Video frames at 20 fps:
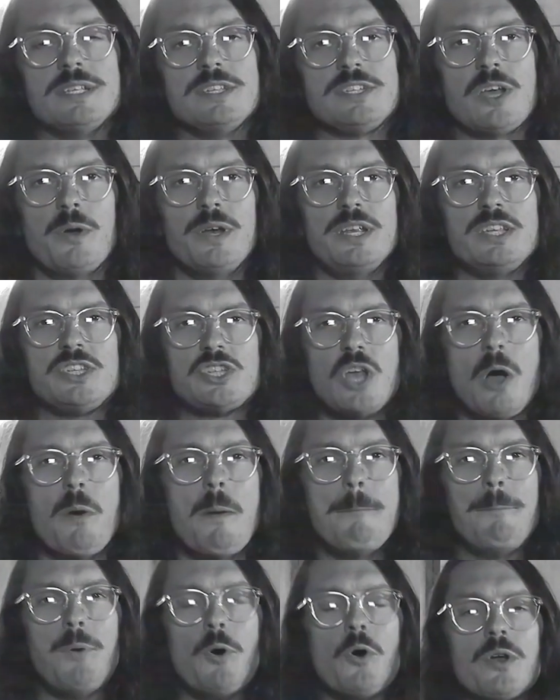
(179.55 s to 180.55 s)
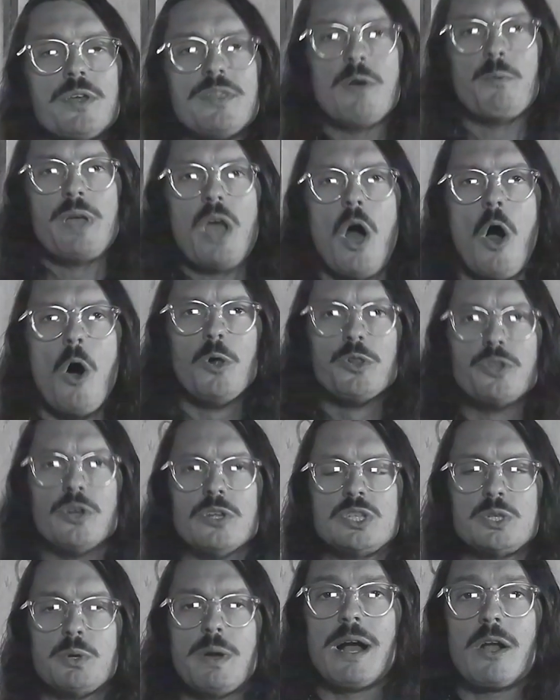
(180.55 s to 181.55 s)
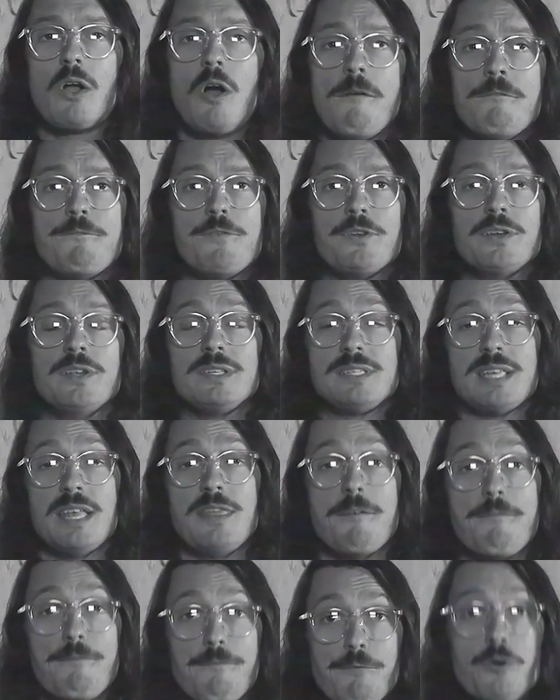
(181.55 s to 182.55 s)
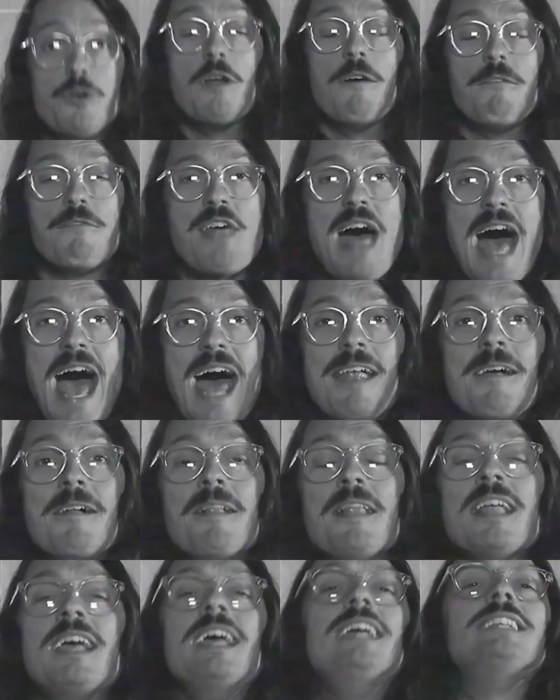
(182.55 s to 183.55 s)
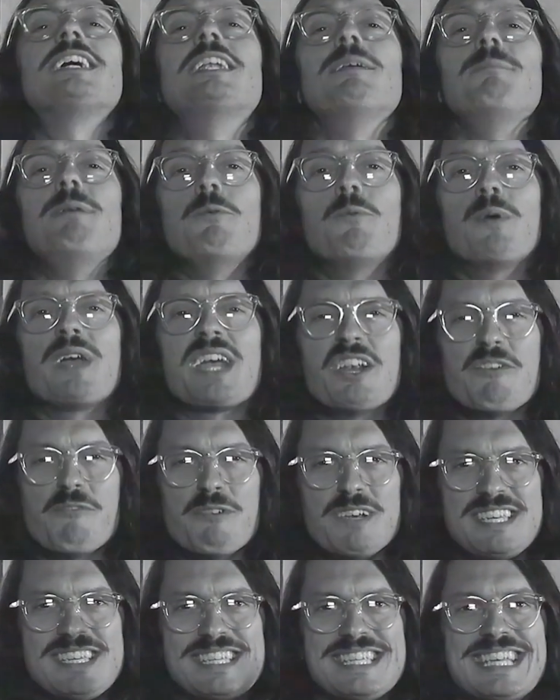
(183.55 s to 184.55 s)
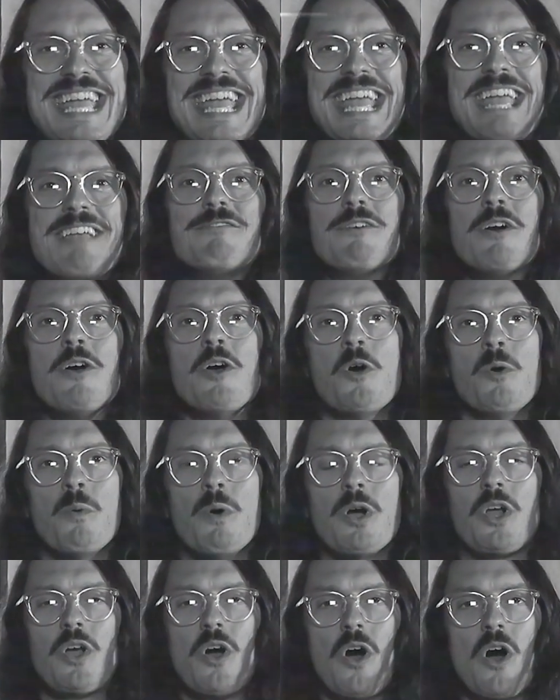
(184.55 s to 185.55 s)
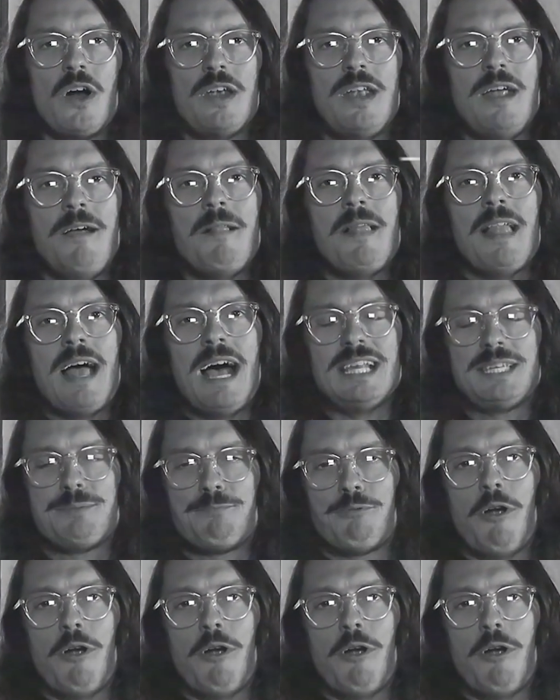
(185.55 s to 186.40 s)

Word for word: And so it is so important that we hold on our confidence. And the fruit of that is going to be we're going to receive what God has